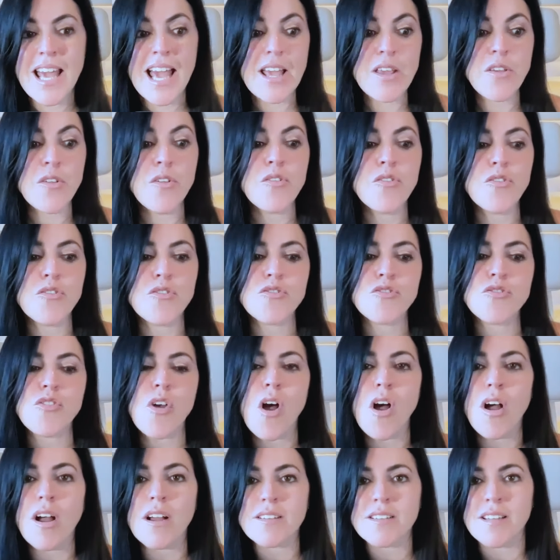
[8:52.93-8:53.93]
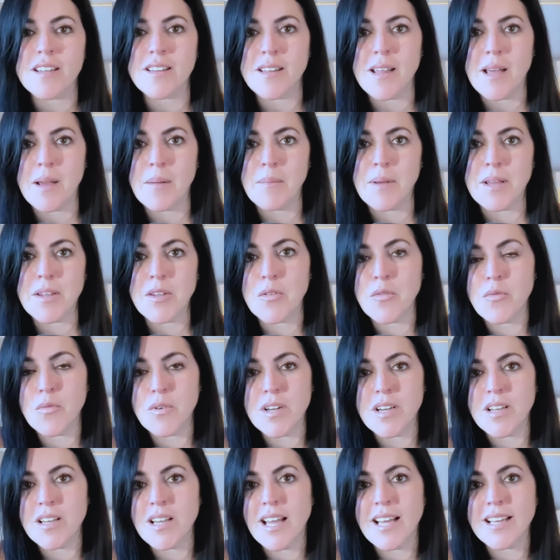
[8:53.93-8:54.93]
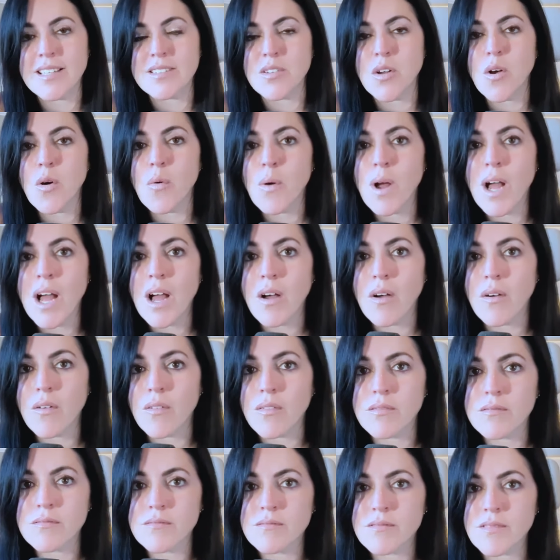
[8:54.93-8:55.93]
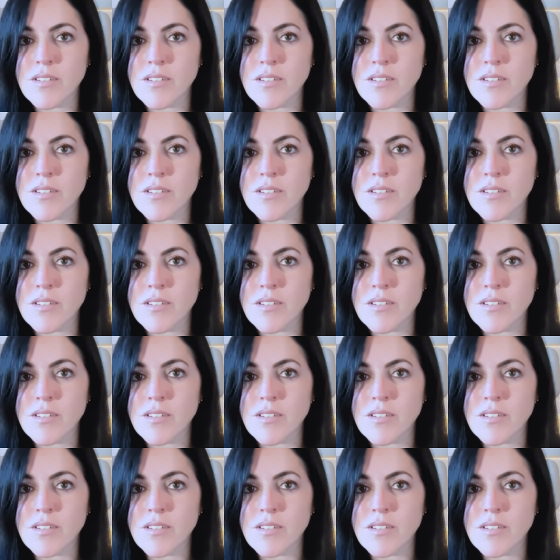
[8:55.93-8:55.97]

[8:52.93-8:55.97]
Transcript: and you just talk to them and you realize, oh, wow,